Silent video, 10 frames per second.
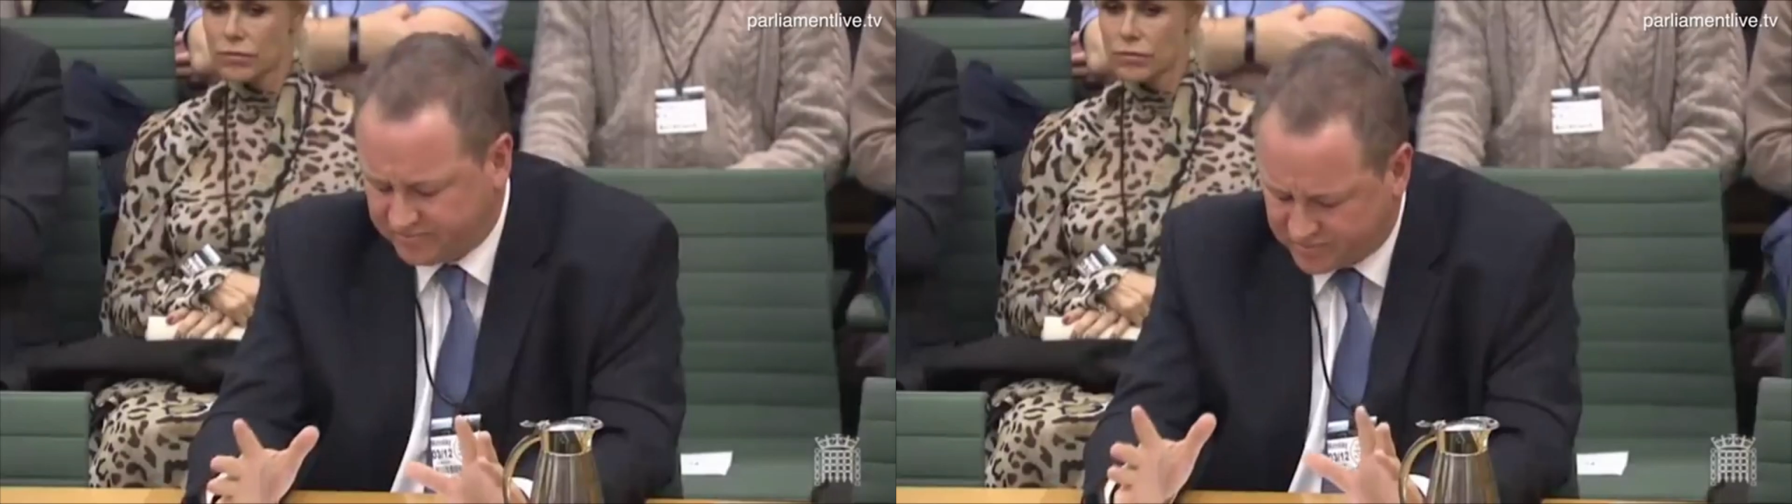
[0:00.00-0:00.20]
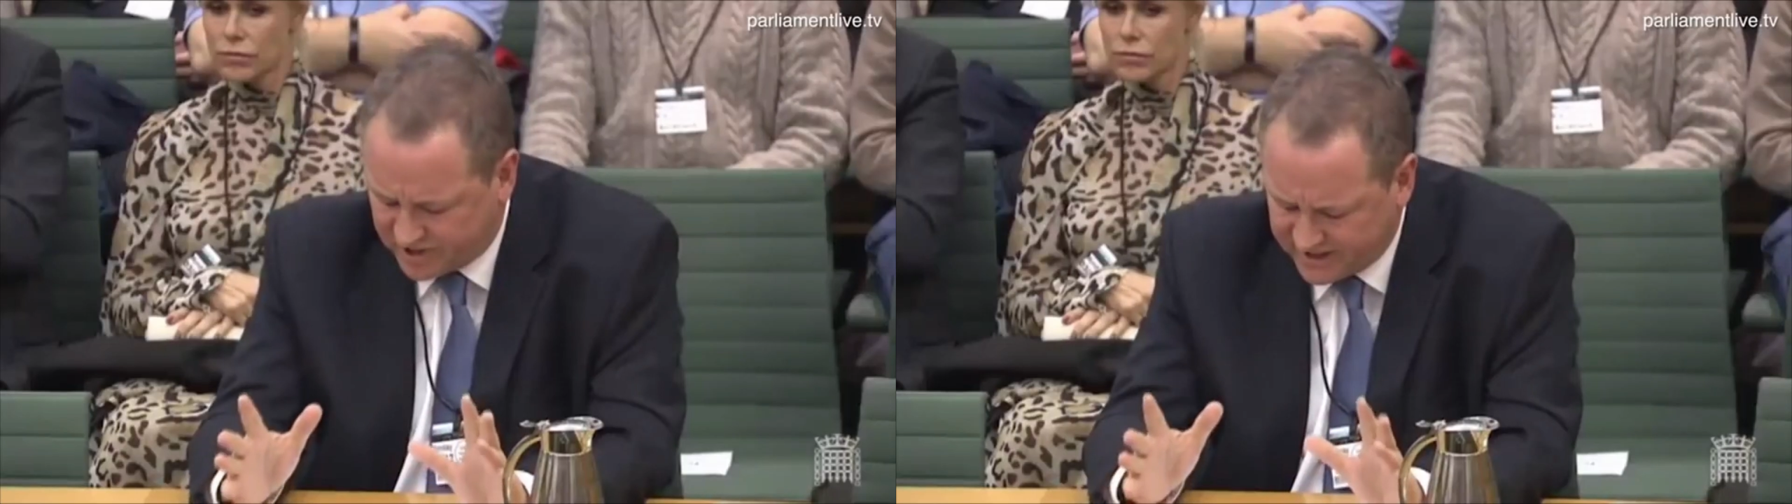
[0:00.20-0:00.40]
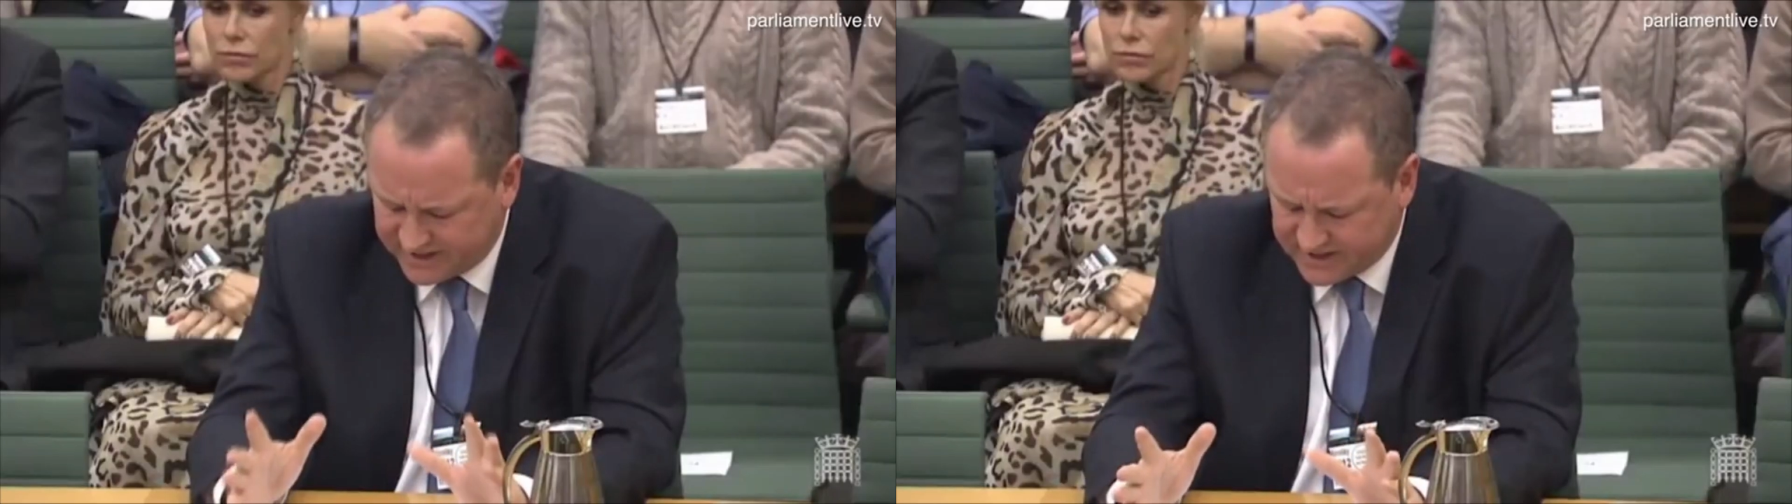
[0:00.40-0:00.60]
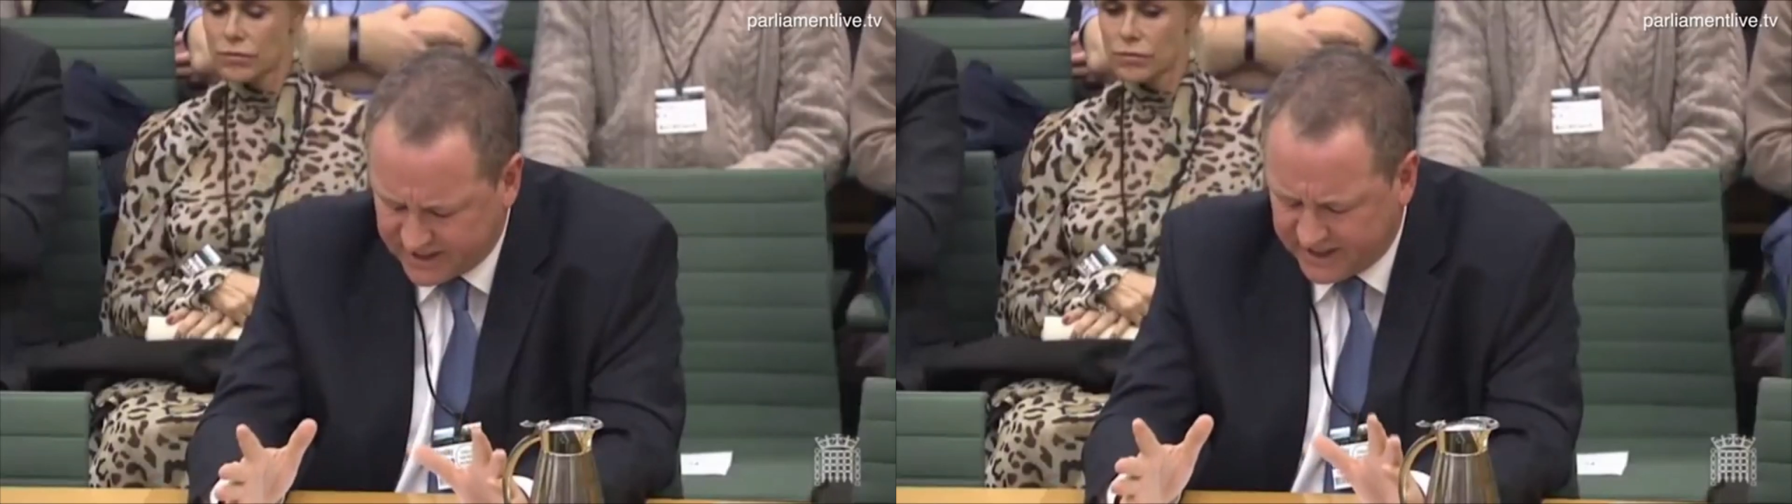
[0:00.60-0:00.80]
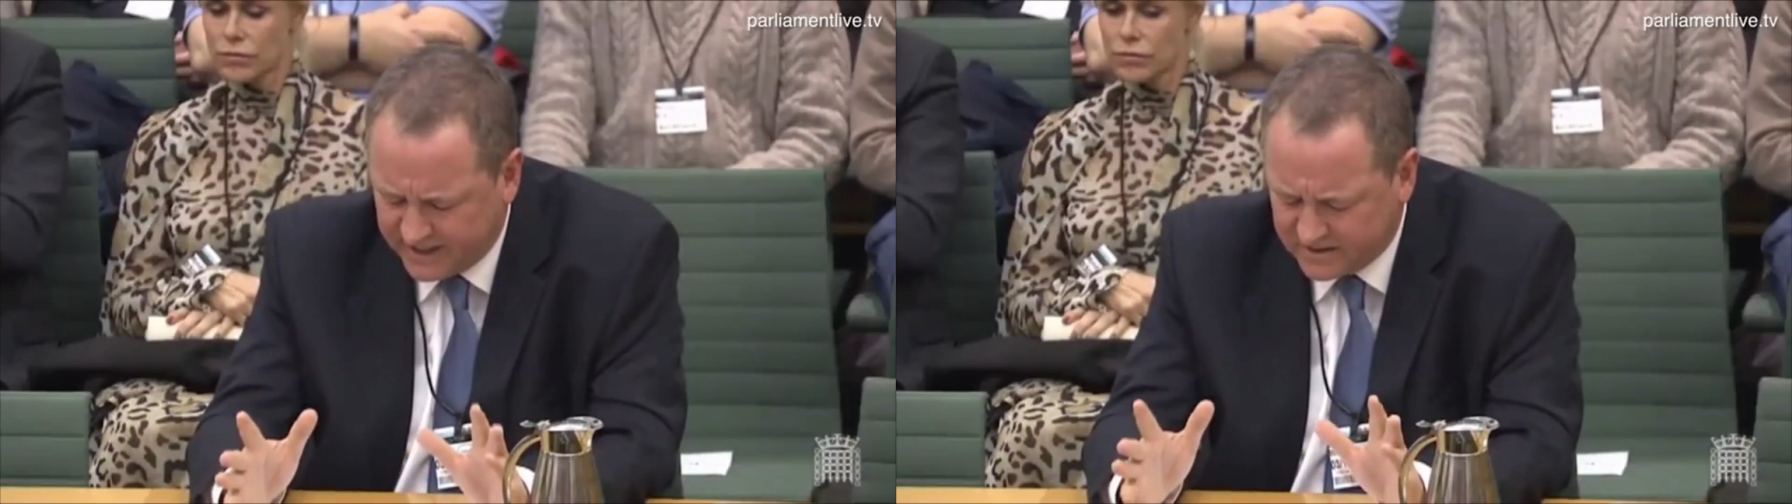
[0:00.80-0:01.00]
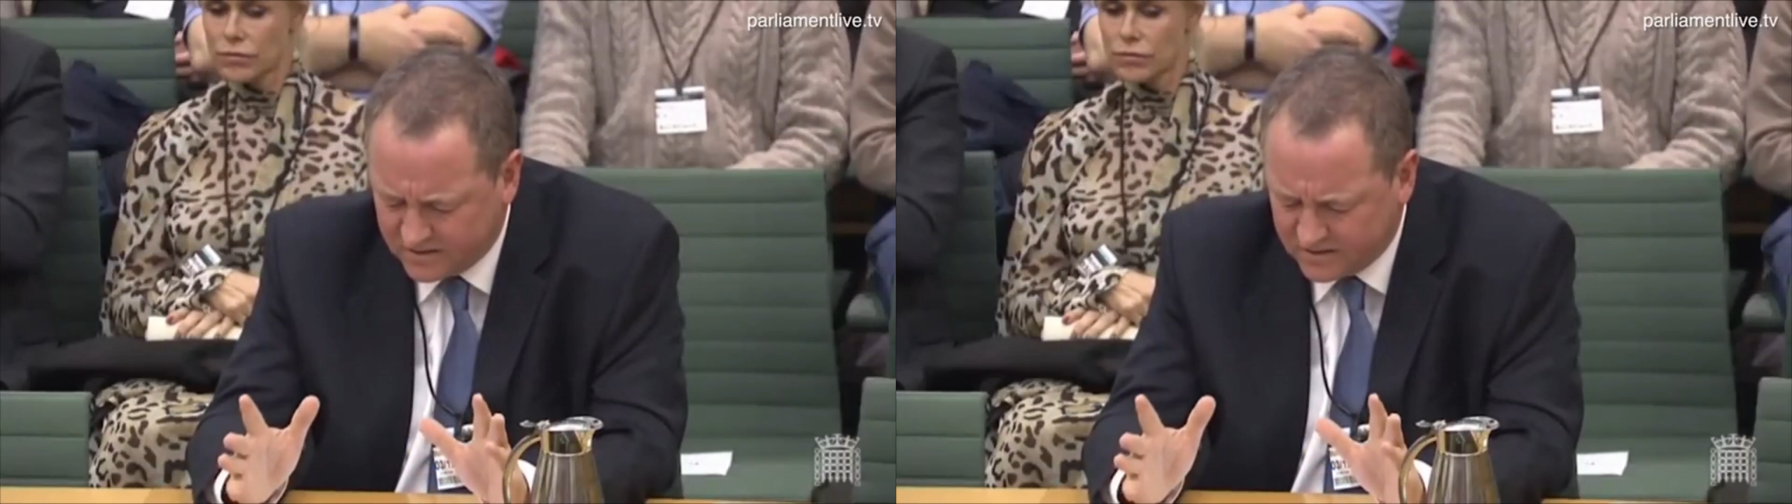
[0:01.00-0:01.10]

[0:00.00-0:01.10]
again, a lack of